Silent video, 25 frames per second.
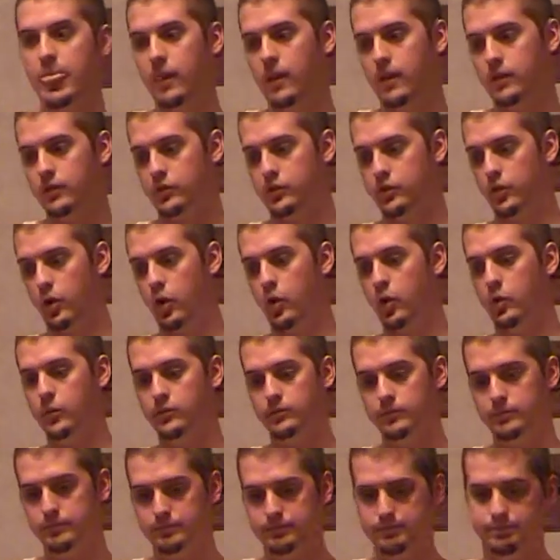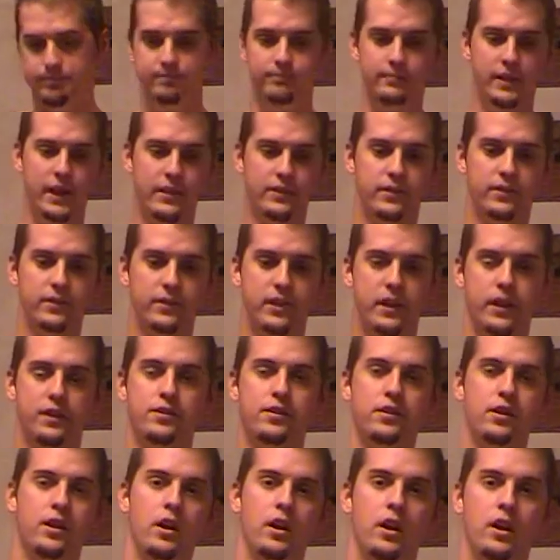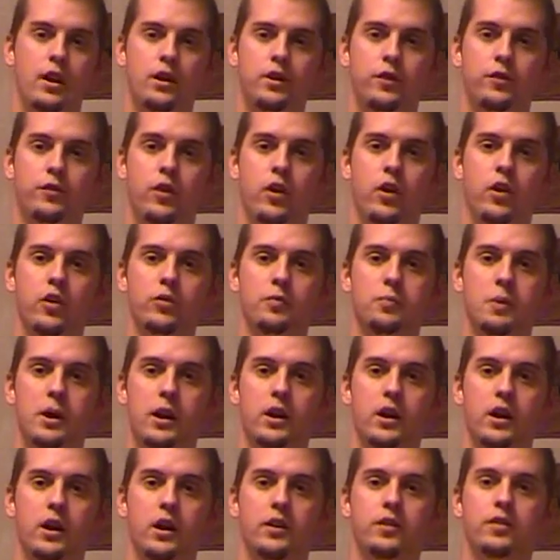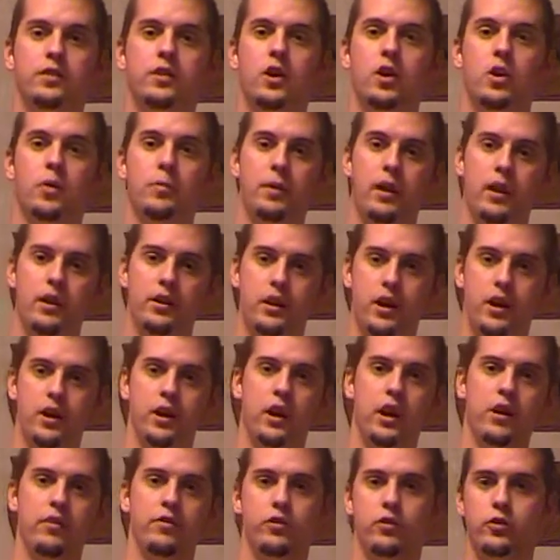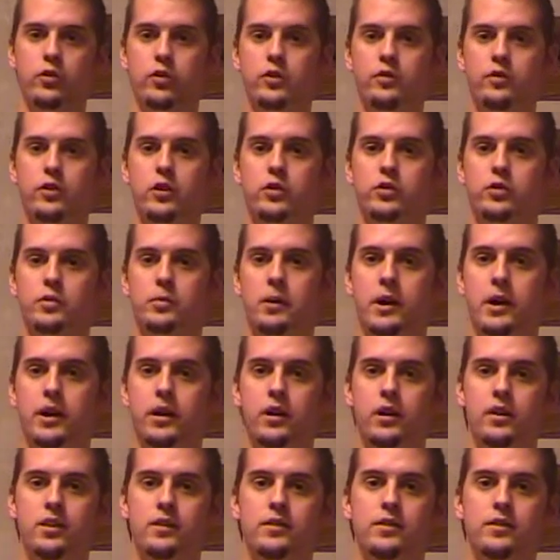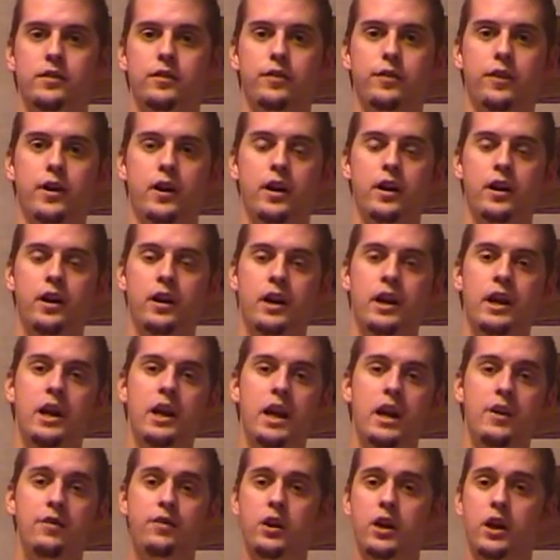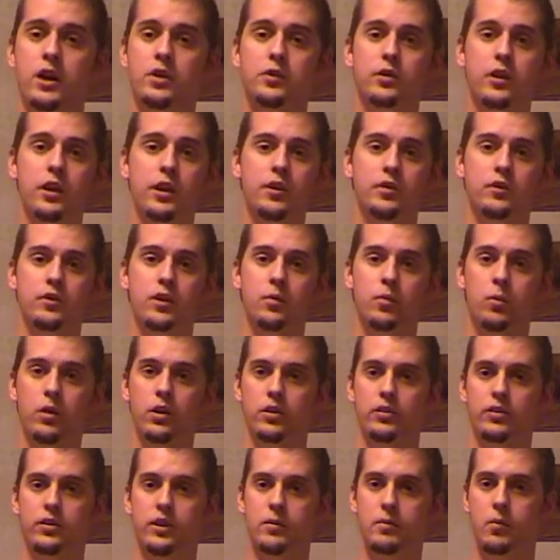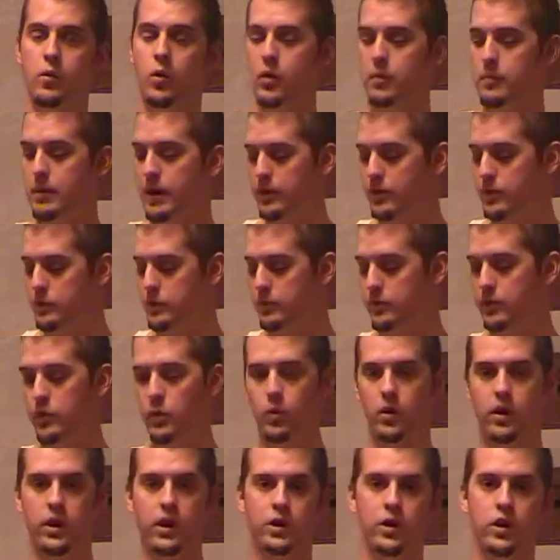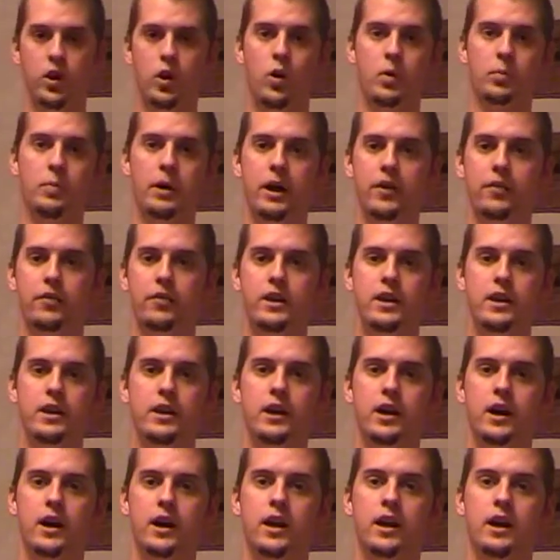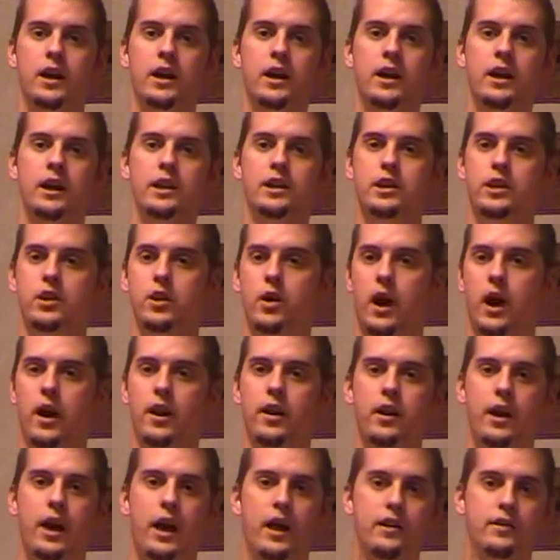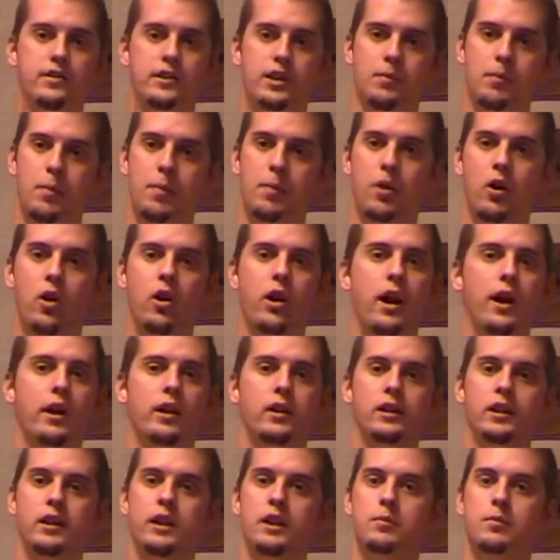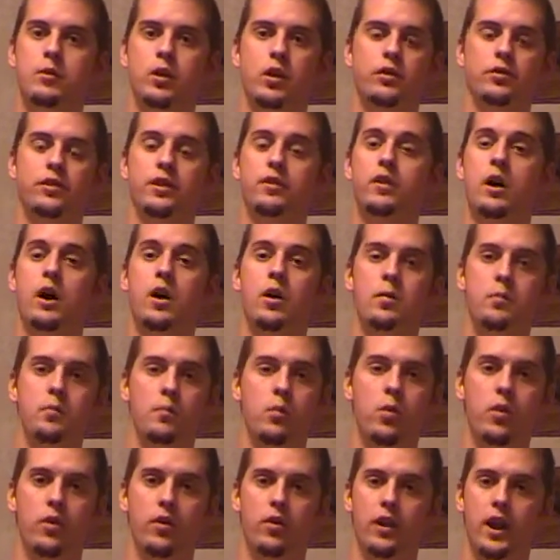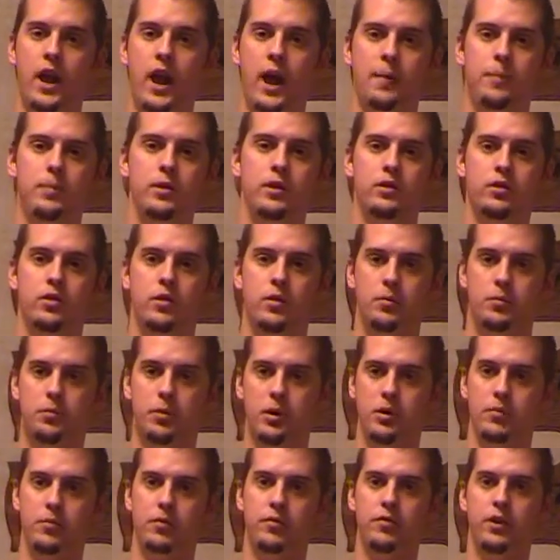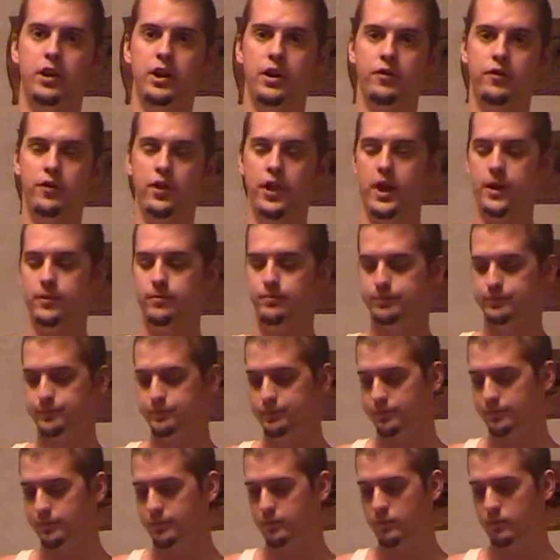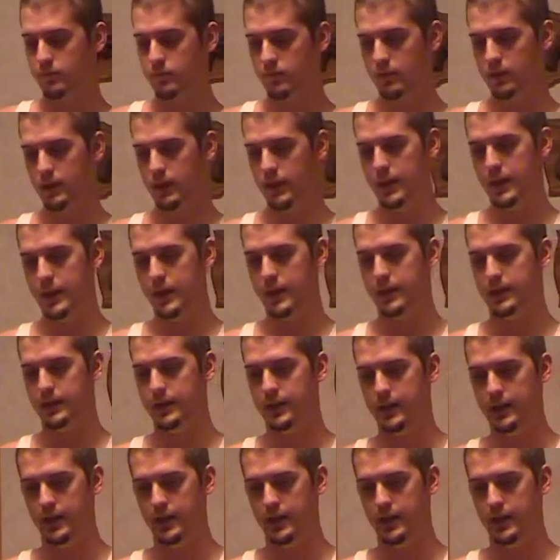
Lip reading: So that's it as far as my guns. I hope that kind of covers the reviews of my guns. If you guys, like I said, want to see more about them, if you want to know about the you know, how to take them apart, how to clean them, do all stuff, I'm more than happy to put up a video for that. And